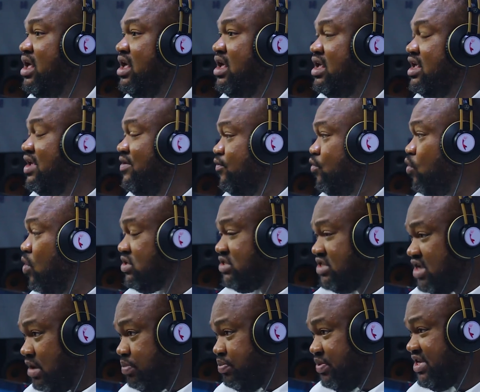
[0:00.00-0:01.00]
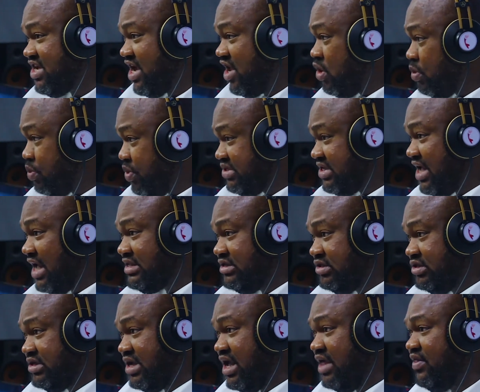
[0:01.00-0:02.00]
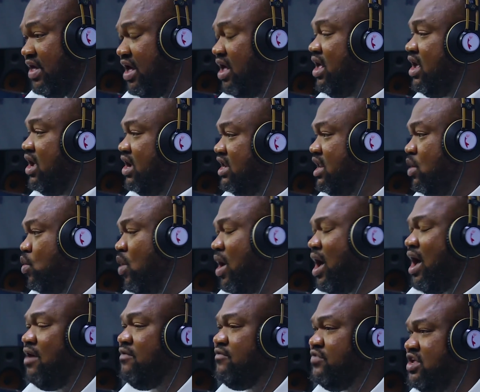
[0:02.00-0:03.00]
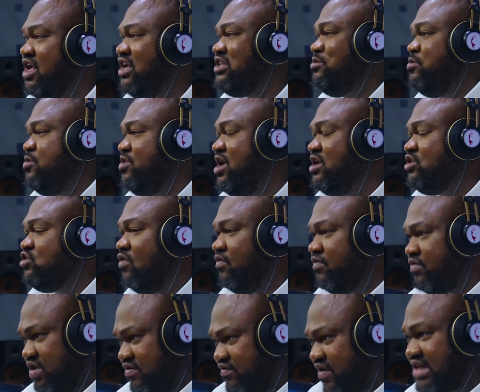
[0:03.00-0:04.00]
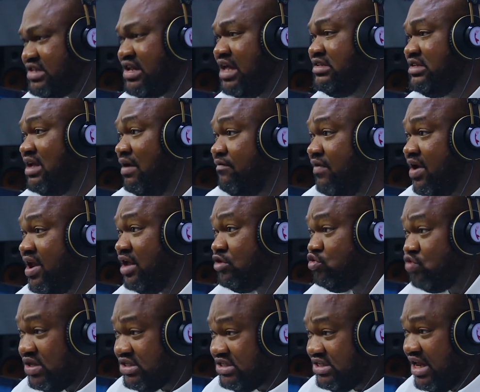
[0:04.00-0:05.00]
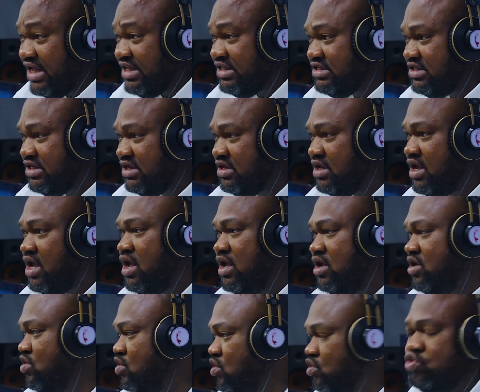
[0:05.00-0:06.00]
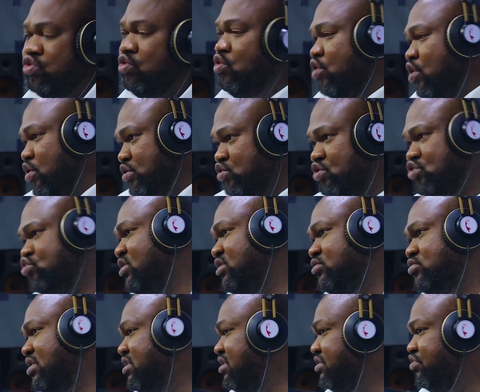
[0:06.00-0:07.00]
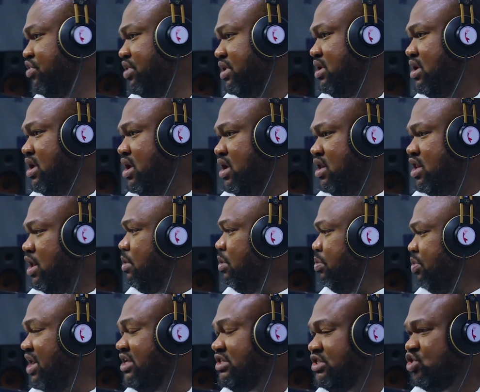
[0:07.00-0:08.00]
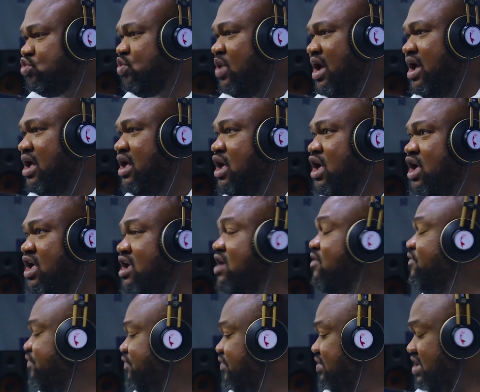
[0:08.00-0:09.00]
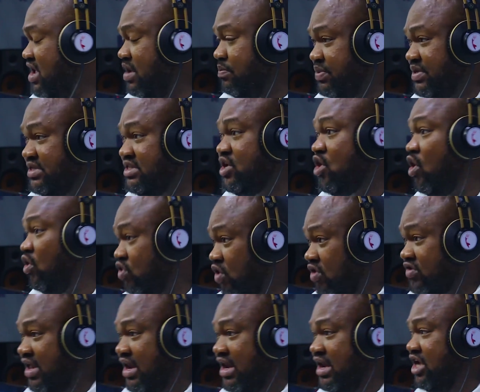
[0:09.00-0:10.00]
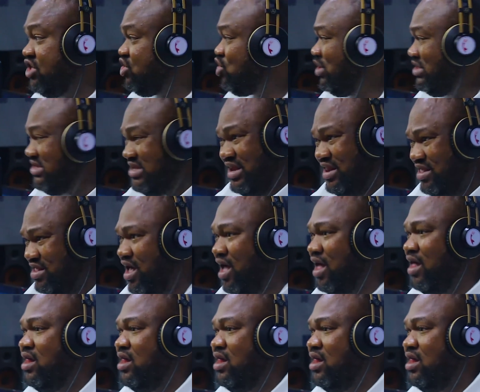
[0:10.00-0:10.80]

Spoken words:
If once the APC cannot put acts together, they will have the experience of Rivers and Zamfara in 2019, to go on in 2023. There will be places where if the APC conducts an election, it's illegal.